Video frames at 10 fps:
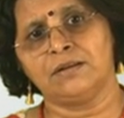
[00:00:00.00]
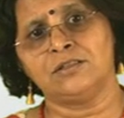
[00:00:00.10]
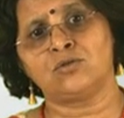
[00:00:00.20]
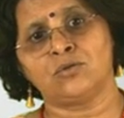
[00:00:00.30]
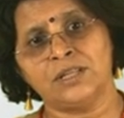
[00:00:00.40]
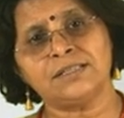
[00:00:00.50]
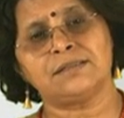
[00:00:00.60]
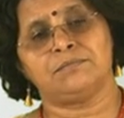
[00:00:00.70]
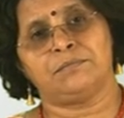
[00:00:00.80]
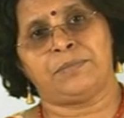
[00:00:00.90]
So
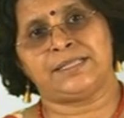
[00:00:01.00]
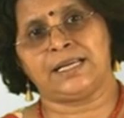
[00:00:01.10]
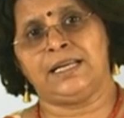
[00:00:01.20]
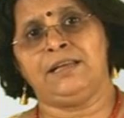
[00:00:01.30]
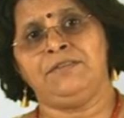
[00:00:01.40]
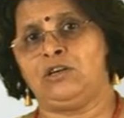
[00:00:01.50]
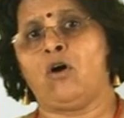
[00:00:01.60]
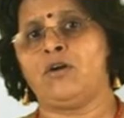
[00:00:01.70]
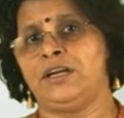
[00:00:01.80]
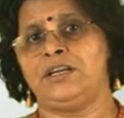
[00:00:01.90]
this basically we
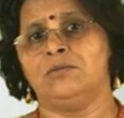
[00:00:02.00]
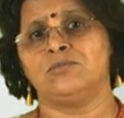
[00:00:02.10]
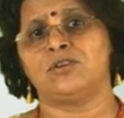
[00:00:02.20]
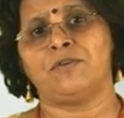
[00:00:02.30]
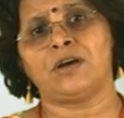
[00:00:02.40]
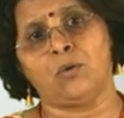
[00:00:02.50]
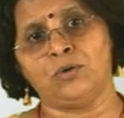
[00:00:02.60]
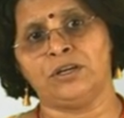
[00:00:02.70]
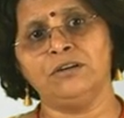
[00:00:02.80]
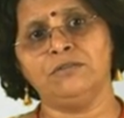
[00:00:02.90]
talk in terms of a
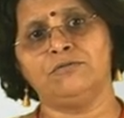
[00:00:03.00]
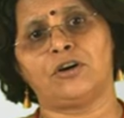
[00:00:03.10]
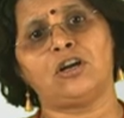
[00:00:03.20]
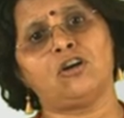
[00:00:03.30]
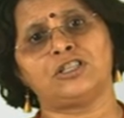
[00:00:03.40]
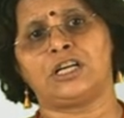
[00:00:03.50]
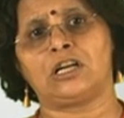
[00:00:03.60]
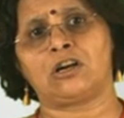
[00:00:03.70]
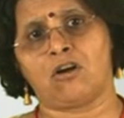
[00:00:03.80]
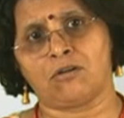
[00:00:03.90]
counter for a
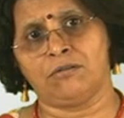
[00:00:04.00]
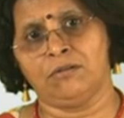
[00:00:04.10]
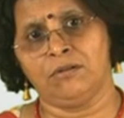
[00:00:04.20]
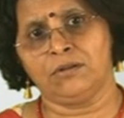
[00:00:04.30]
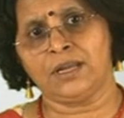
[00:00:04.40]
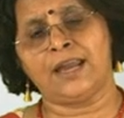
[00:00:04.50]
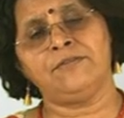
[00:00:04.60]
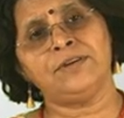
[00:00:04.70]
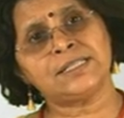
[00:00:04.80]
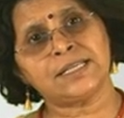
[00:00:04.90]
logical clock,
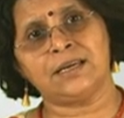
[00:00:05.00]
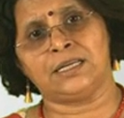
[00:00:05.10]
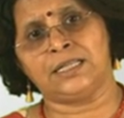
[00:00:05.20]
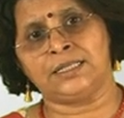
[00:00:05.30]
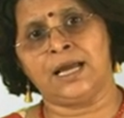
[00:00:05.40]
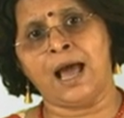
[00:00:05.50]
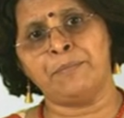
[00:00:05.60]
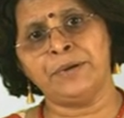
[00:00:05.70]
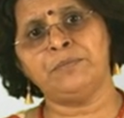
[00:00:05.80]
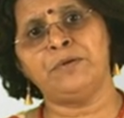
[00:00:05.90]
and we say that a
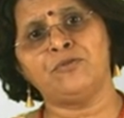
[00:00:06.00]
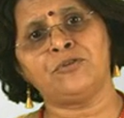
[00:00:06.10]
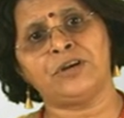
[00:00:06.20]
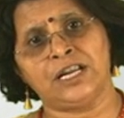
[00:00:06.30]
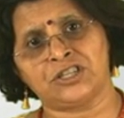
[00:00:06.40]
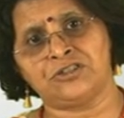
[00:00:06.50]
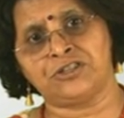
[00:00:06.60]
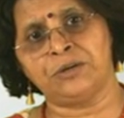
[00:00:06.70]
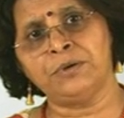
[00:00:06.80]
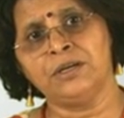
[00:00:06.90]
happened before
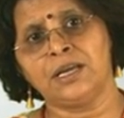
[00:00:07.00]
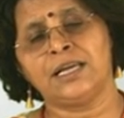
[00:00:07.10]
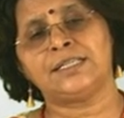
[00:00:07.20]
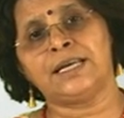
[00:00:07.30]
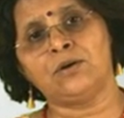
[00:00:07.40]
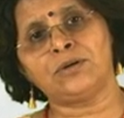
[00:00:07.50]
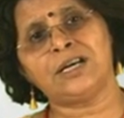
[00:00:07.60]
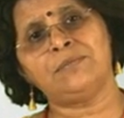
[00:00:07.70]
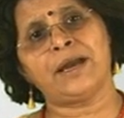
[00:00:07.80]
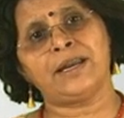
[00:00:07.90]
relationship is
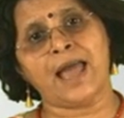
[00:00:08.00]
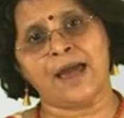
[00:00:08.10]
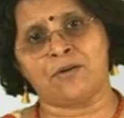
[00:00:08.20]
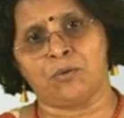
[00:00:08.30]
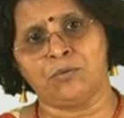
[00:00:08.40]
denoted by an arrow